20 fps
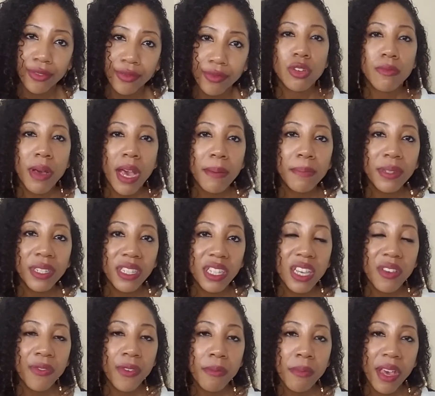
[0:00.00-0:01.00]
My
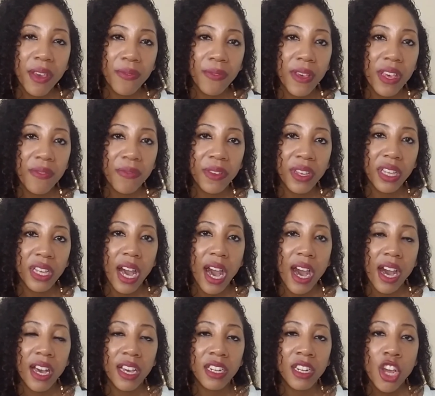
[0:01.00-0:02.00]
belief and my faith in
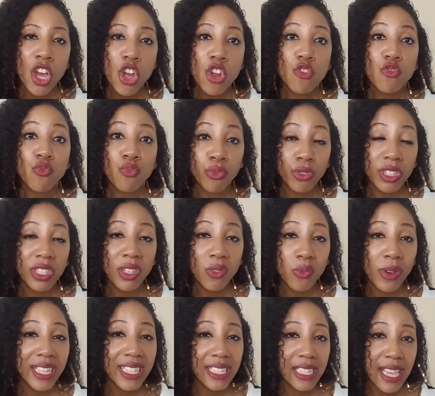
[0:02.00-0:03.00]
God really
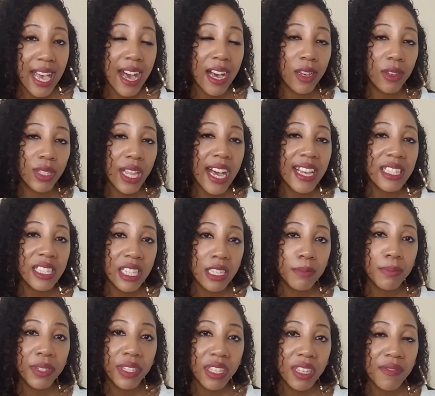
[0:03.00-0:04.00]
went down. I did
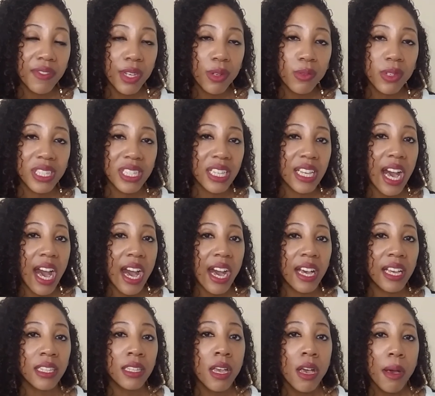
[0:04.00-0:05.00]
believe there was a
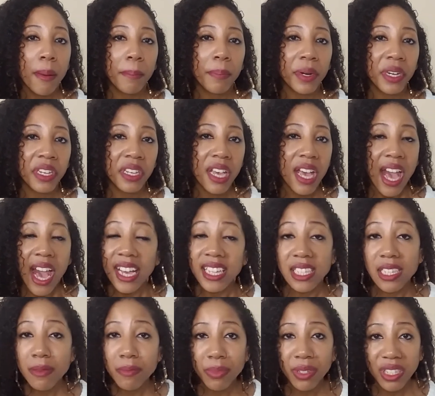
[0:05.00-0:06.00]
God, but I
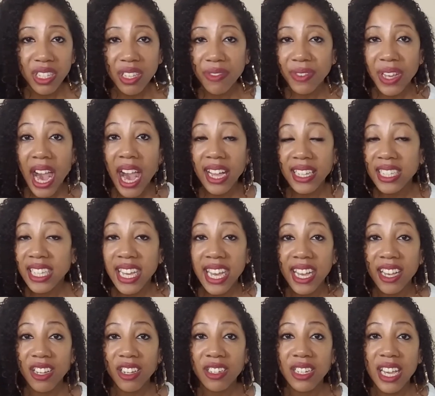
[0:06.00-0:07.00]
didn't believe God
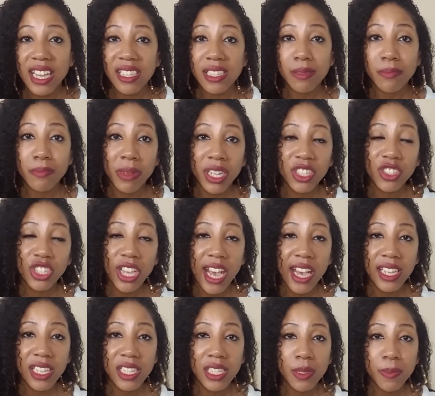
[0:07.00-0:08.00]
cared as much
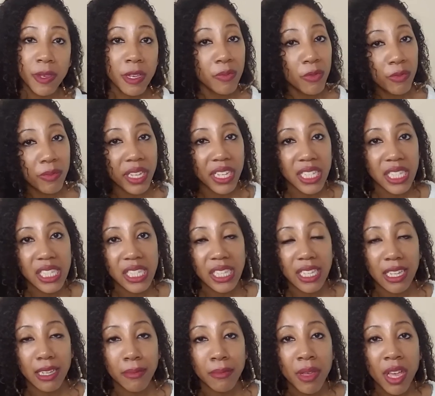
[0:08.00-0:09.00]
as people make it
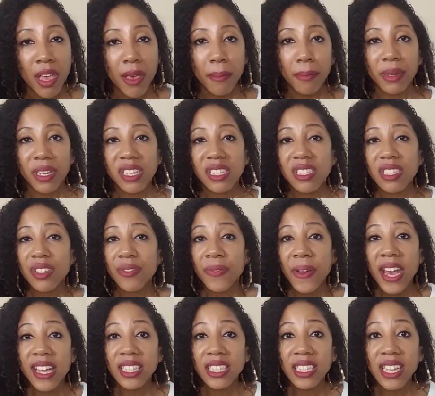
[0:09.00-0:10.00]
seem because of the
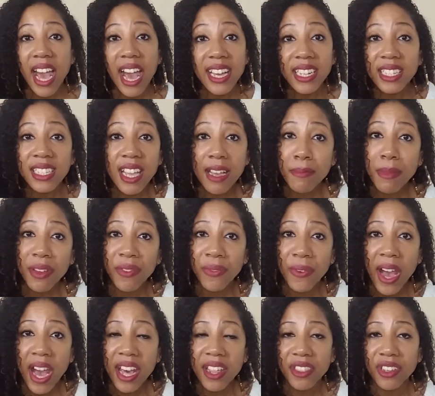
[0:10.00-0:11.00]
fact that I didn't have my
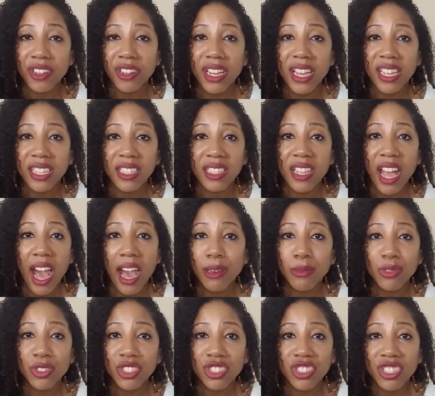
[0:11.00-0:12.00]
father, and I
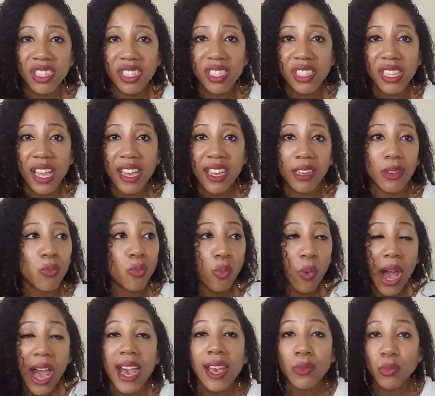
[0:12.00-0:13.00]
was just like,
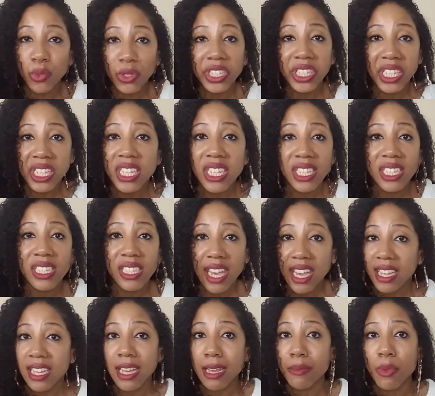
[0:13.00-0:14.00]
why would he
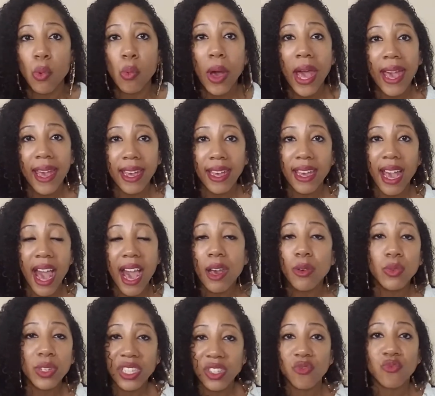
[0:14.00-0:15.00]
take him away? I
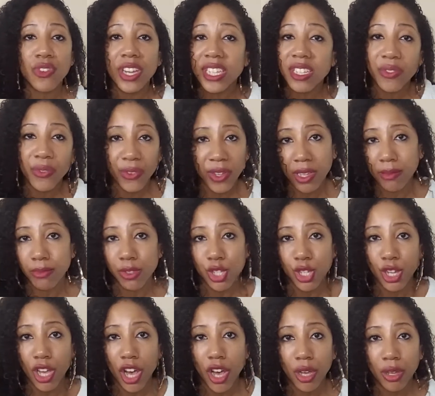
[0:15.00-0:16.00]
wasn't ready for him to
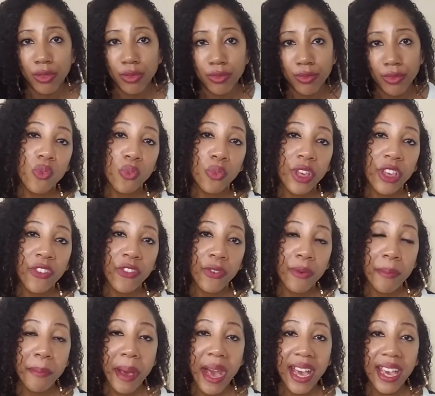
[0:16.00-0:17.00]
go. with
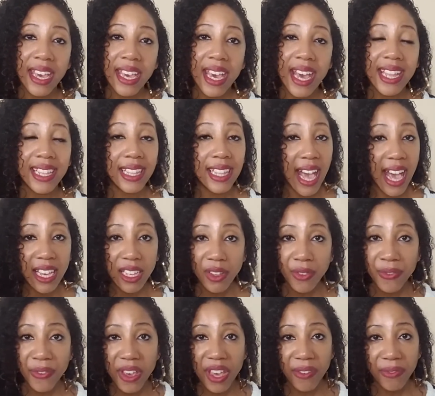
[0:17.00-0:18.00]
my lack of
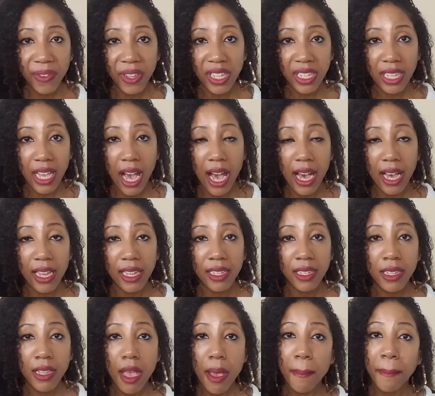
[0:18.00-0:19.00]
faith in God,
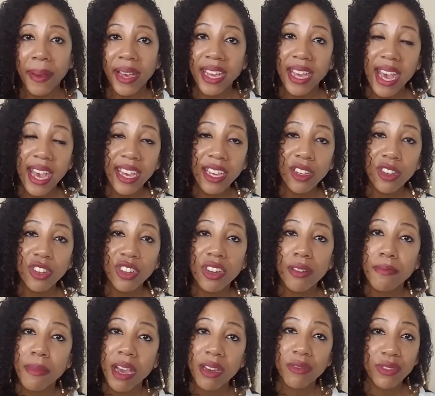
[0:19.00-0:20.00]
my anger,
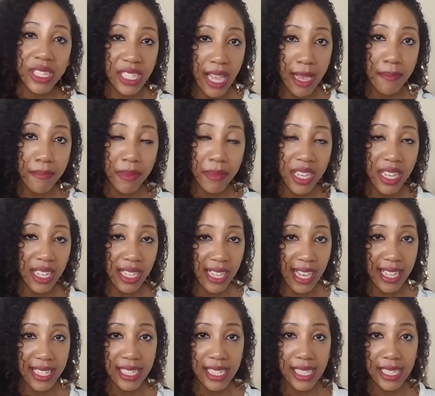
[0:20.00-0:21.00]
my resentment
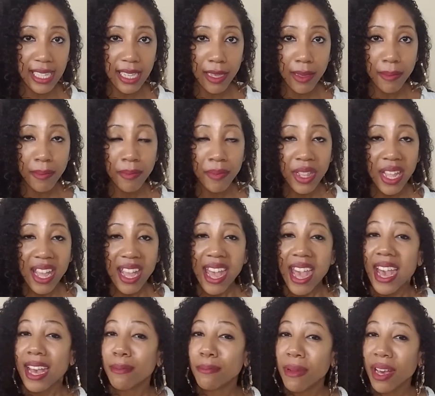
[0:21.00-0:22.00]
against Him,
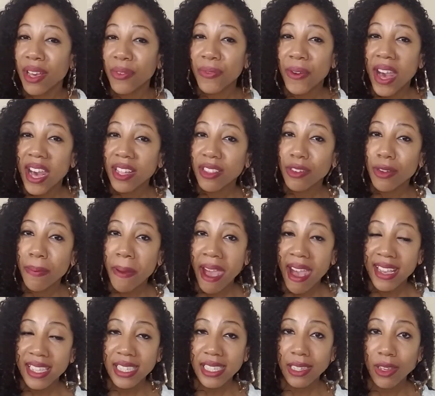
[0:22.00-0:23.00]
and my father
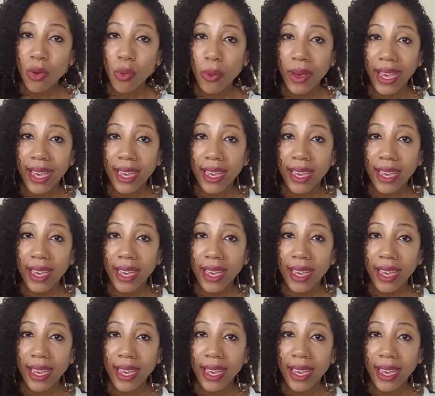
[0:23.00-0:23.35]
passing away,